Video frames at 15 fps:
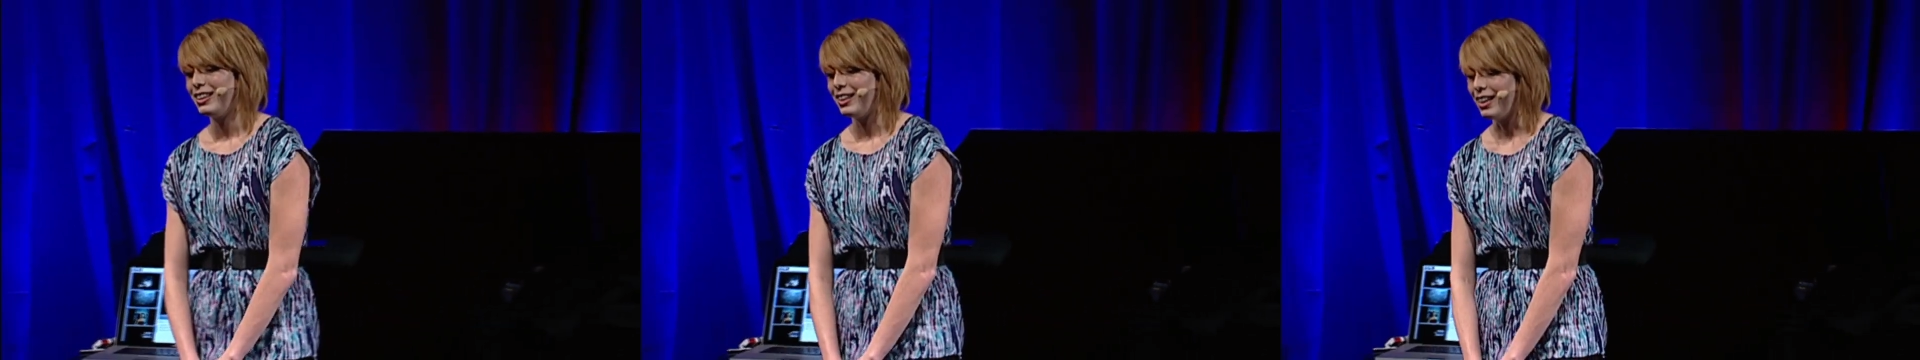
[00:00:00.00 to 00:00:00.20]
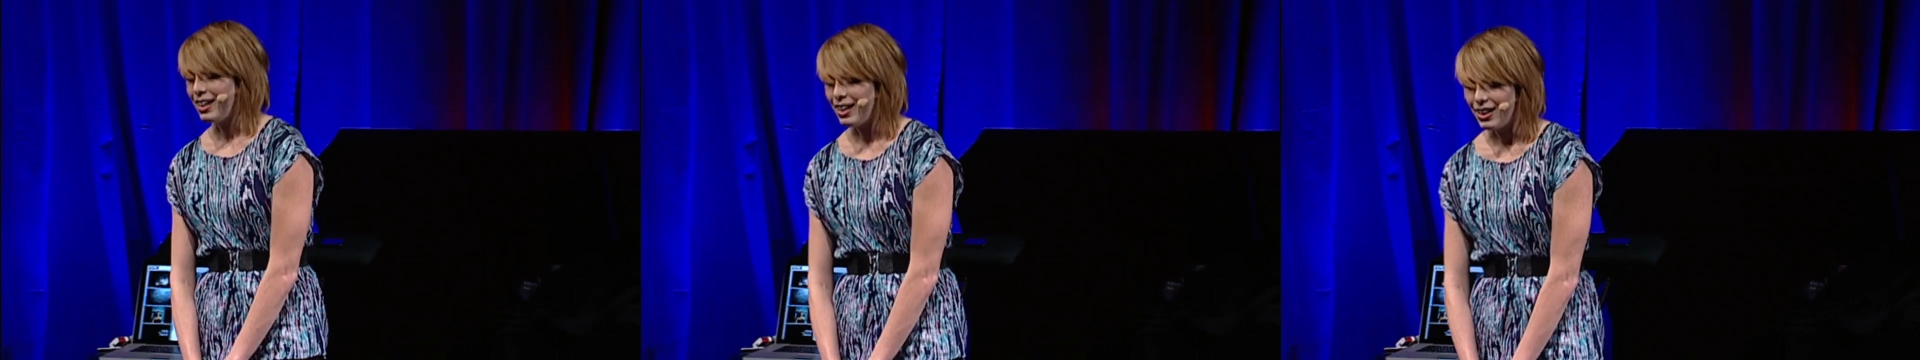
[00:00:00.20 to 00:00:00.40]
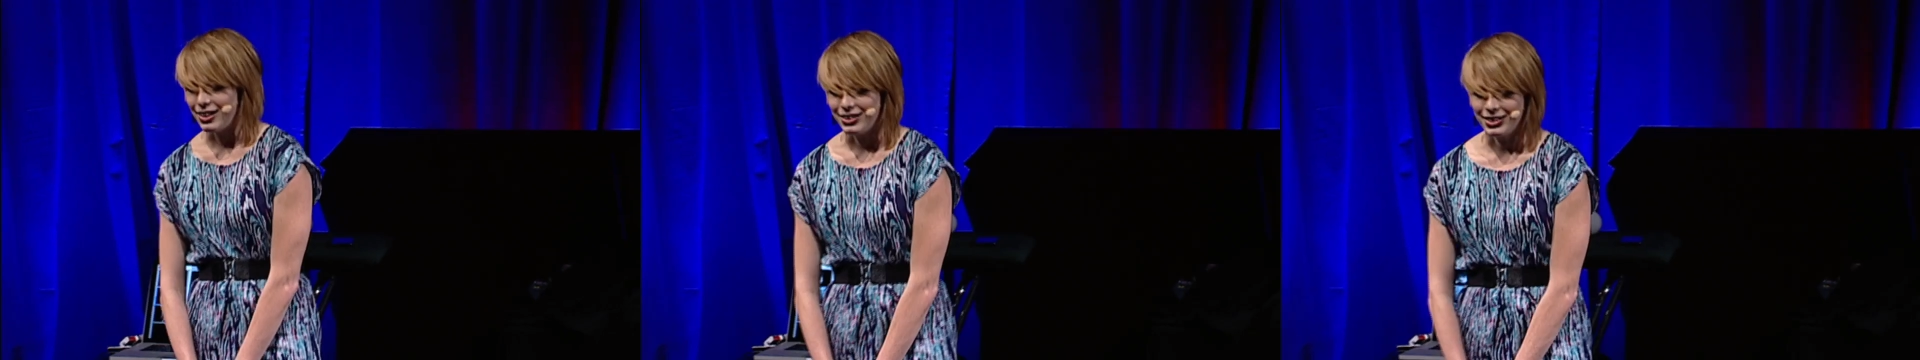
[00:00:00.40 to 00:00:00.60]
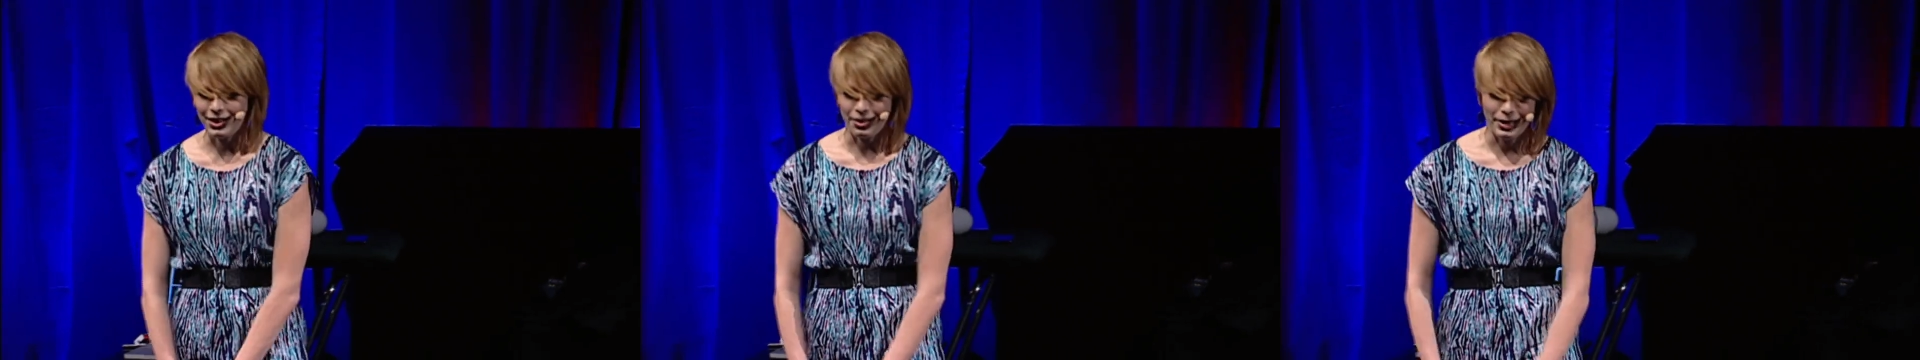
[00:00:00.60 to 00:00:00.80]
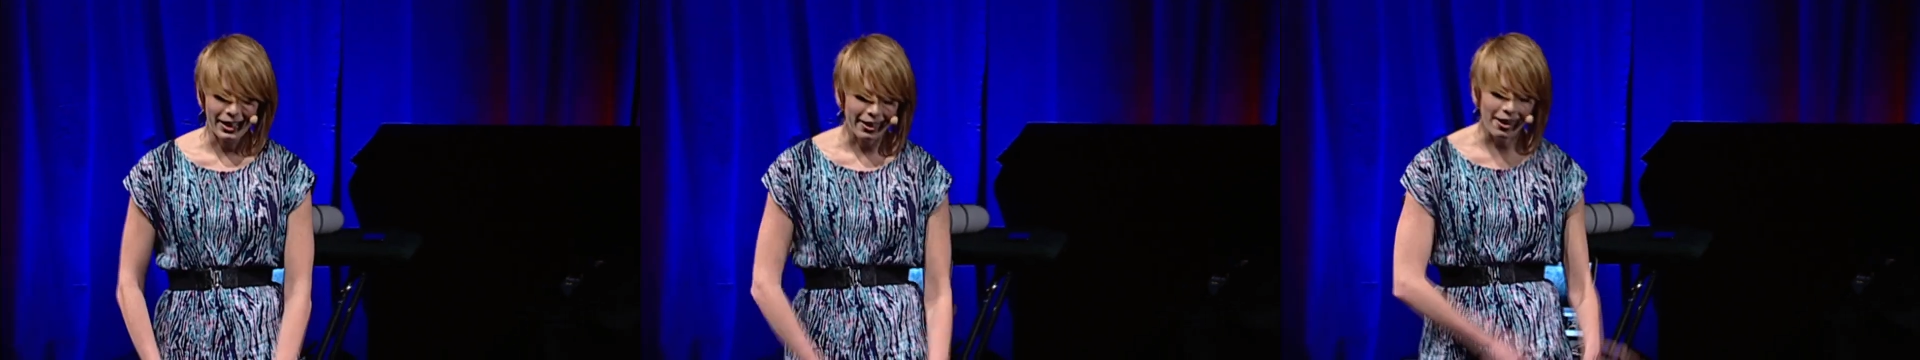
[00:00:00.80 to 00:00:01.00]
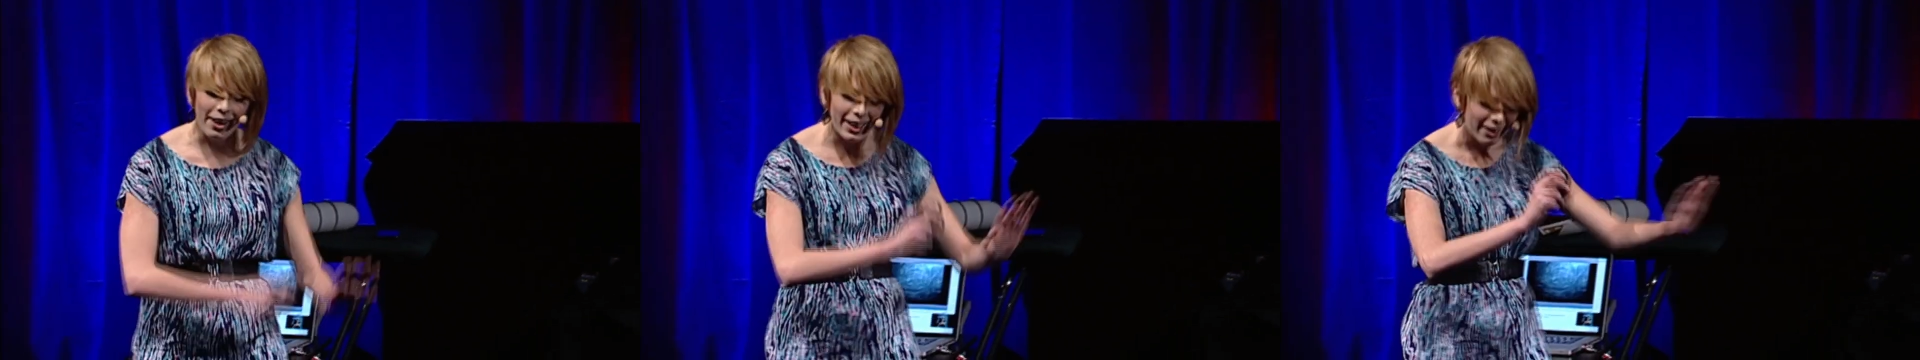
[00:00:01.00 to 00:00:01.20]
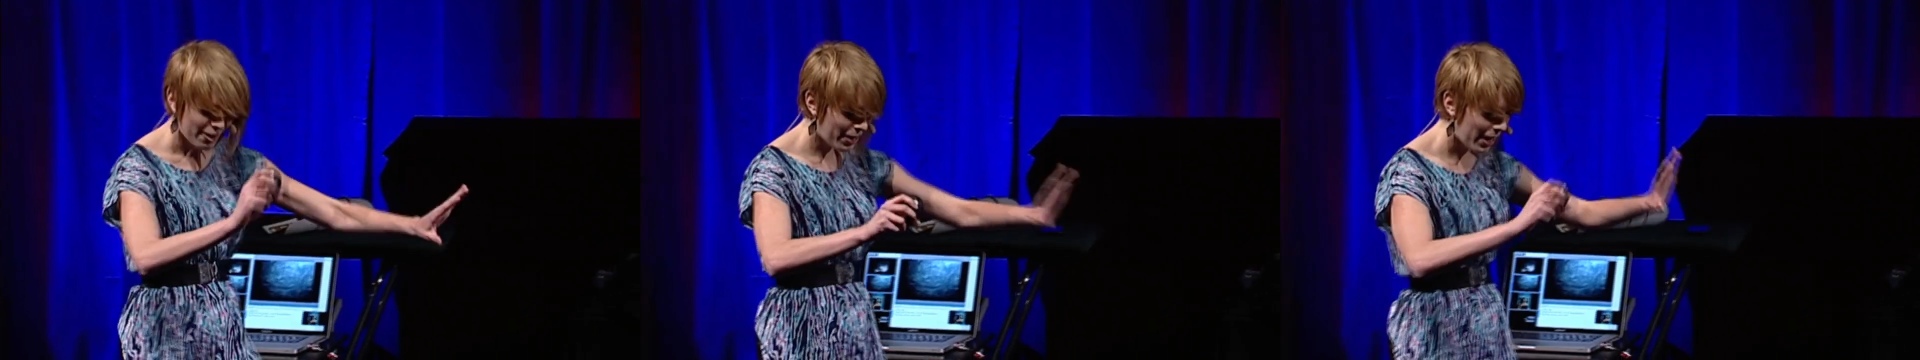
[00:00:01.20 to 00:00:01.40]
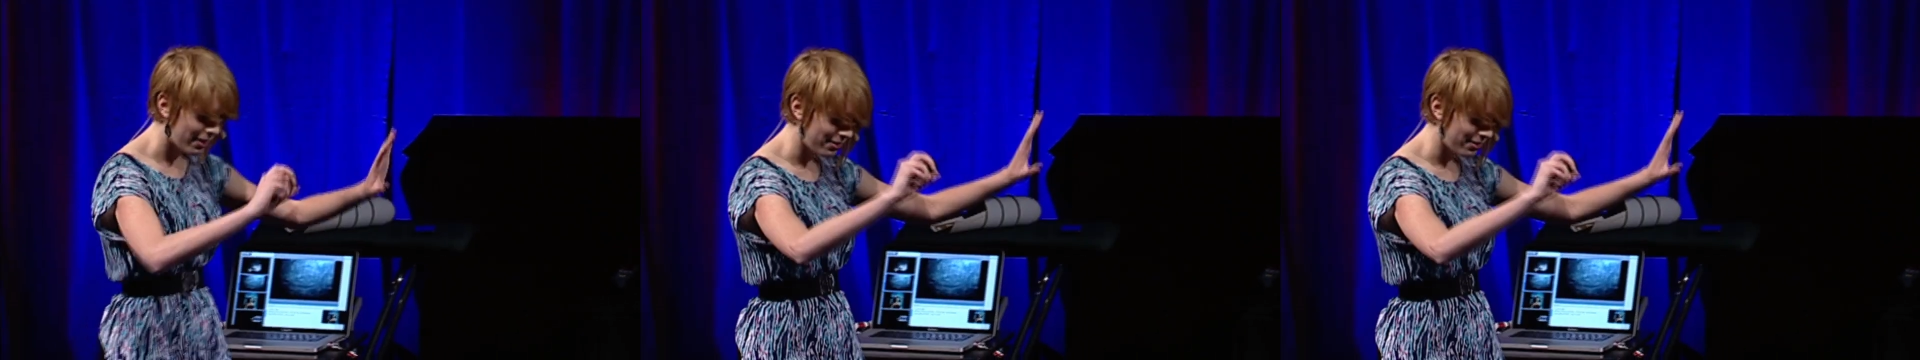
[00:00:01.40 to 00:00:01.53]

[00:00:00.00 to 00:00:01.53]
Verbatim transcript: And I'll be like, all right, okay,